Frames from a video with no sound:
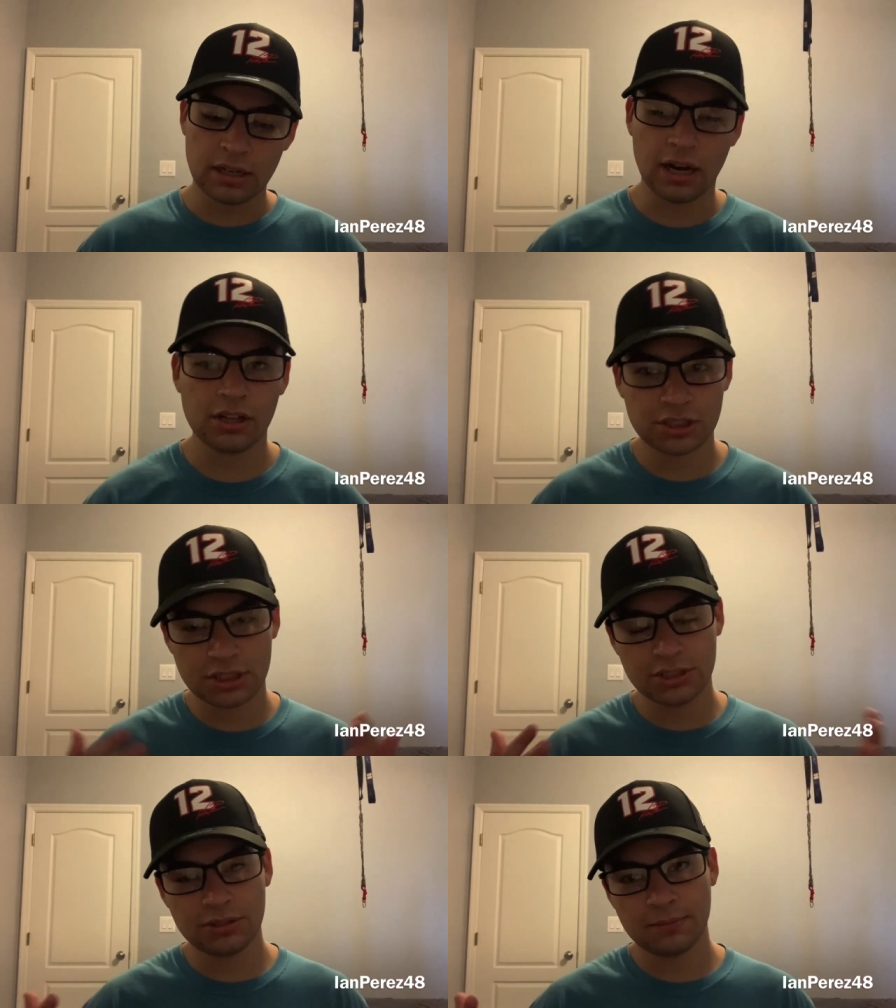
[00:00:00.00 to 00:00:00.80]

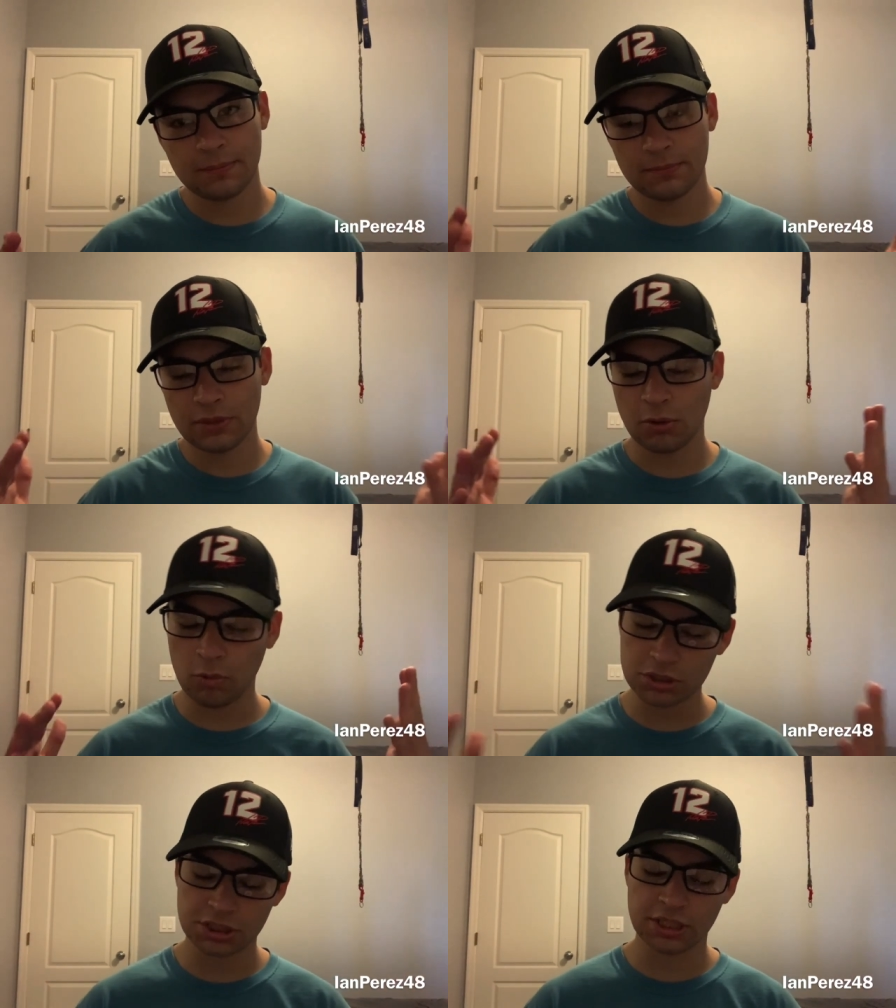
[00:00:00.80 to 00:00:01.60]
Honestly,
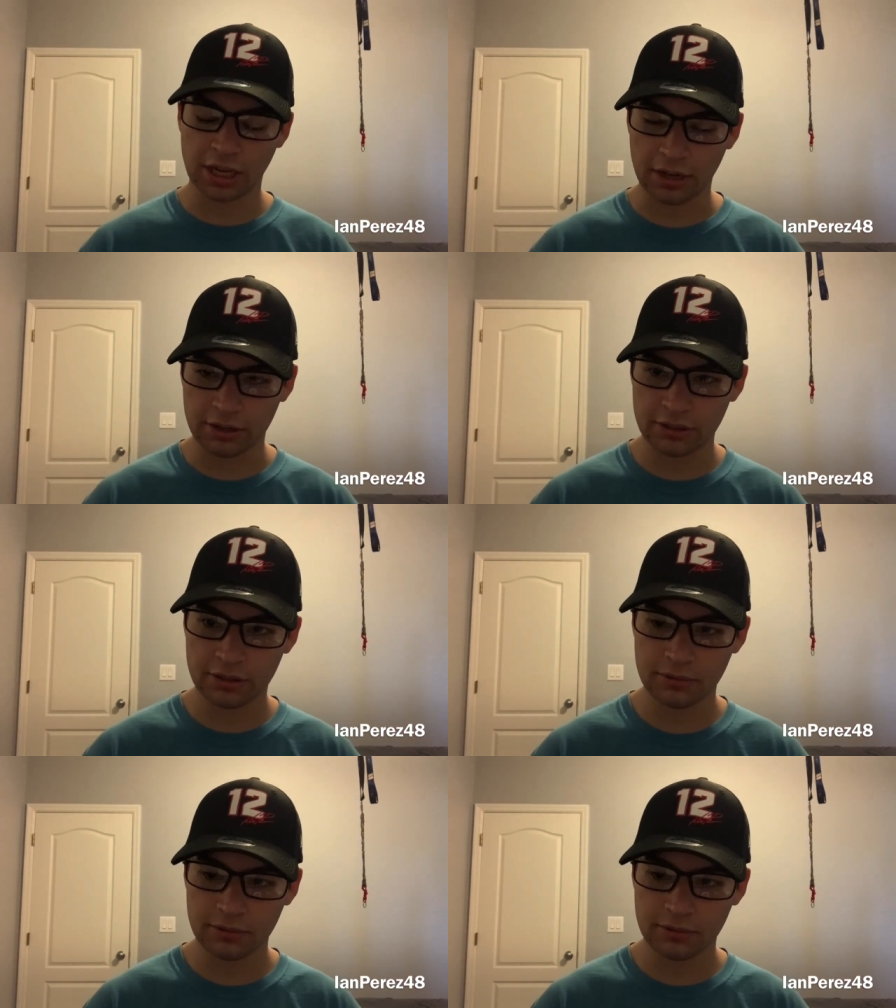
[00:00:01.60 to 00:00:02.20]
once again,